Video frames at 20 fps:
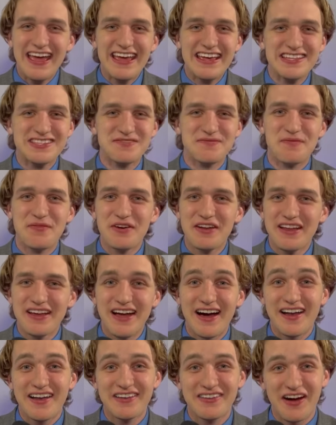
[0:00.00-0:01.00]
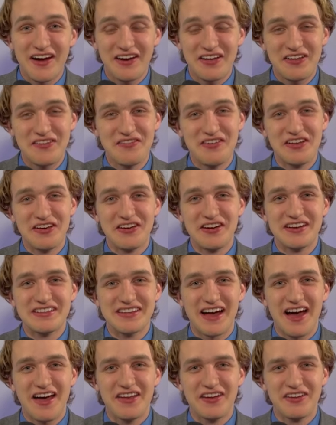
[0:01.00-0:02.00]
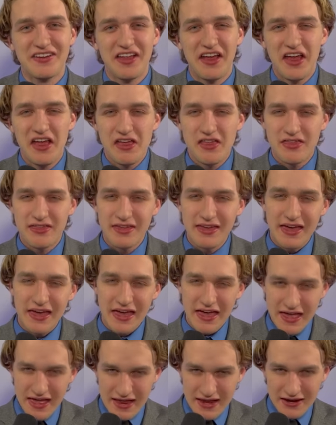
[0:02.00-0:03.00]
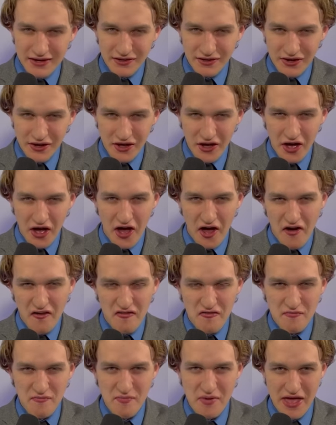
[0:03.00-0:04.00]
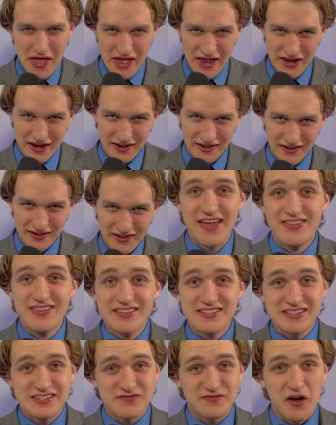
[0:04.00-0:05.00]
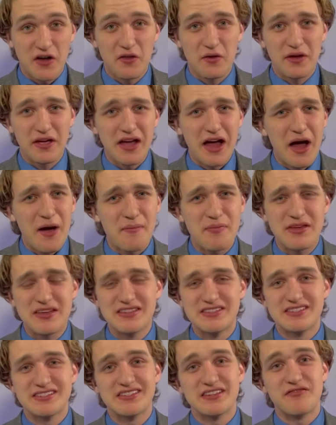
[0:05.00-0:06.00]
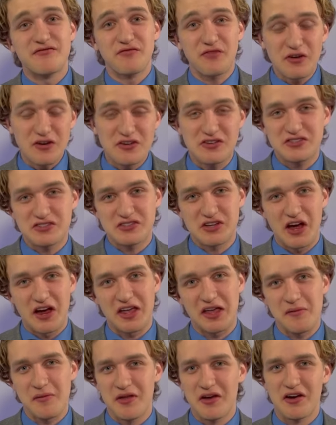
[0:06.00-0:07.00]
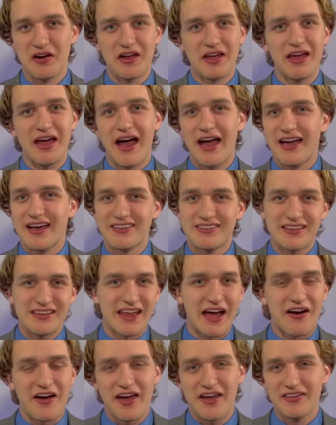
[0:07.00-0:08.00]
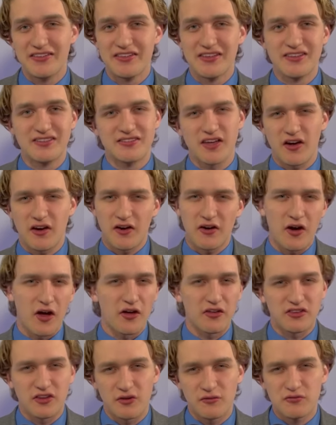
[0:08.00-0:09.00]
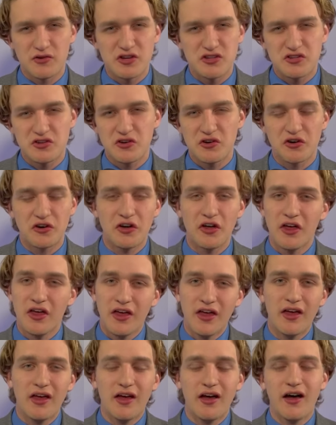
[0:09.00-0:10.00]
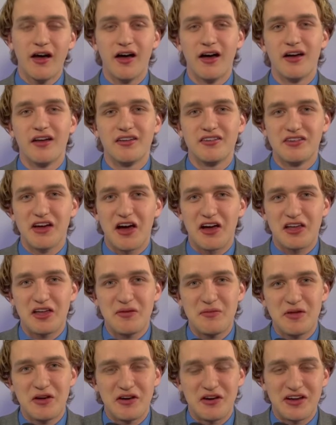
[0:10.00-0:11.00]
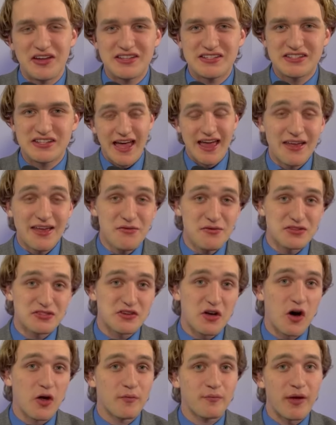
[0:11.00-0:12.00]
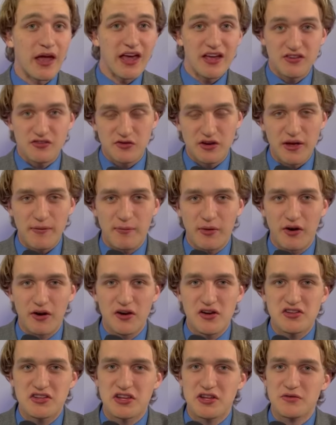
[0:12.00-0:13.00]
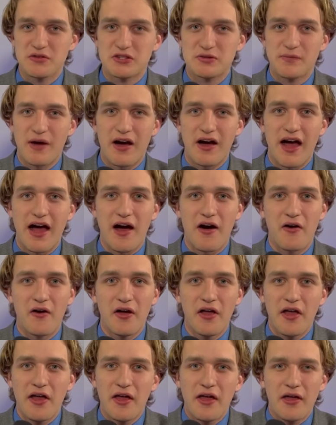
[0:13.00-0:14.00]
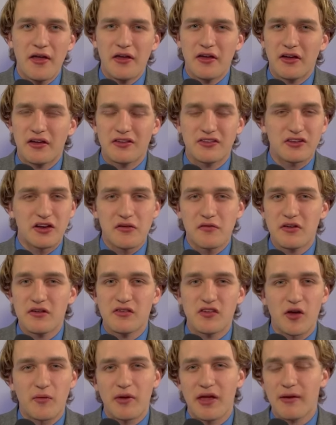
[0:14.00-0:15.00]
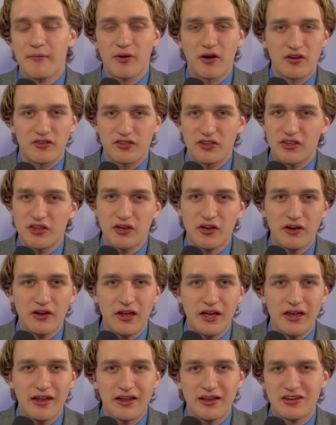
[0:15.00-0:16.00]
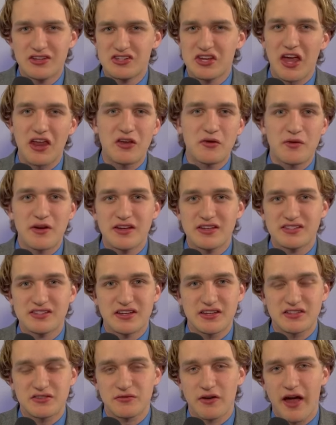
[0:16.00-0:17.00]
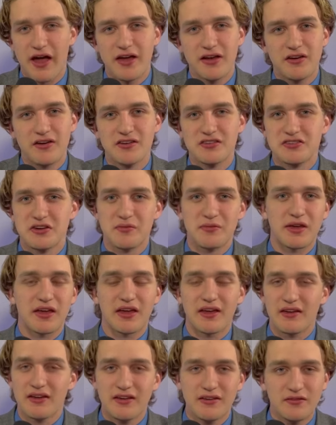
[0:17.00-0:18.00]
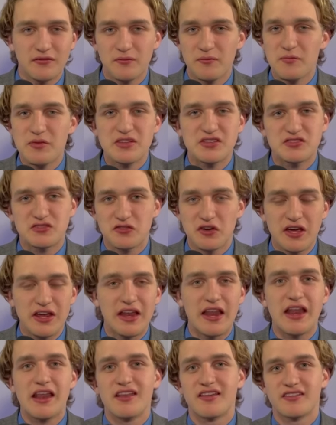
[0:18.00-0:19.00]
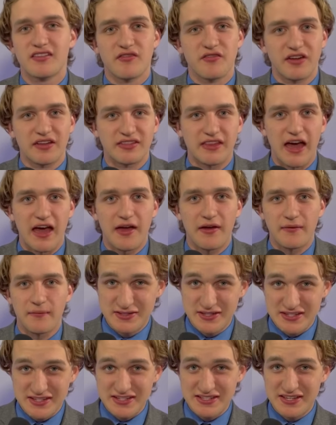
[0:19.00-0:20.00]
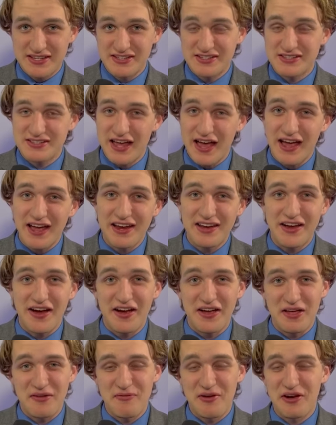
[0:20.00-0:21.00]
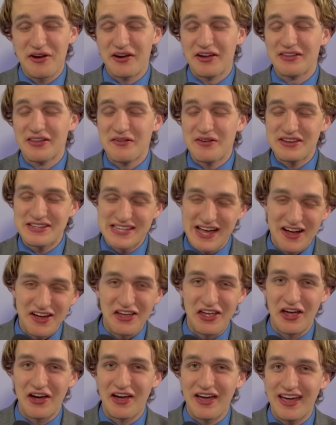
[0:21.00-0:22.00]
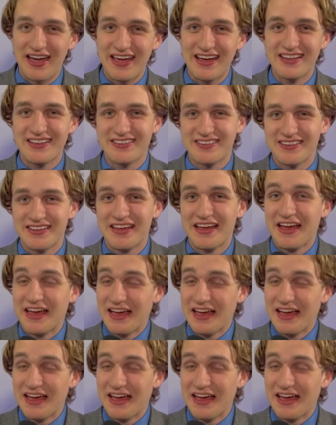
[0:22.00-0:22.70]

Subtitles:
is putting out a documentary titled The End of Men. And this is following up his first documentary. I guess he now has these Tucker Carlson original documentaries. it was called Patriot Purge. And it was about how conservatives are being persecuted and January 6th rioters are being mistreated and stuff like that. So this is his second documentary. And let me tell you, it gets